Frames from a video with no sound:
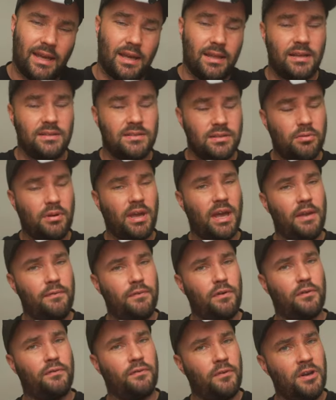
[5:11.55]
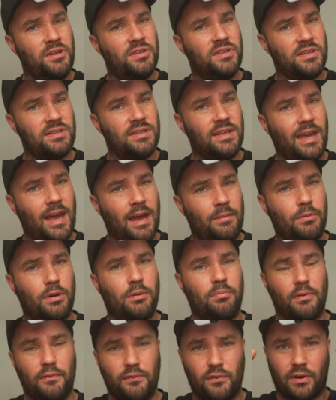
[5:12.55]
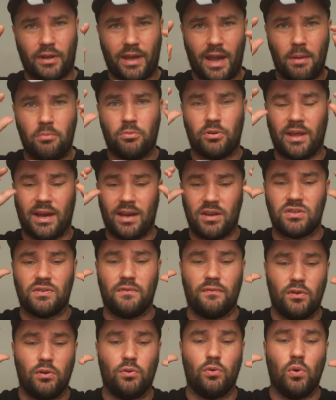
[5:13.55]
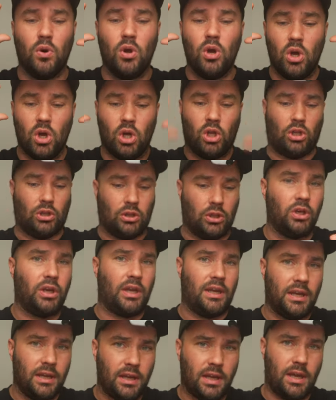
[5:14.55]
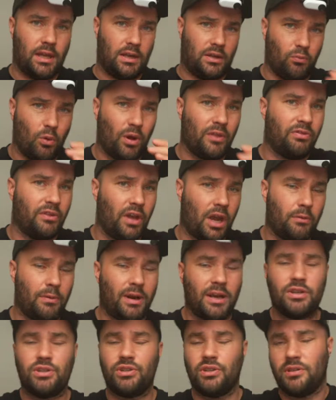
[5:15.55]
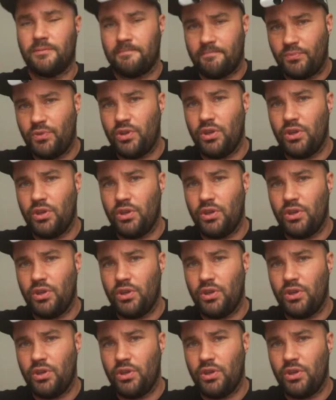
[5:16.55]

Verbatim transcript: That's okay for a 360 camera, but for a camera that has a view looking in one direction,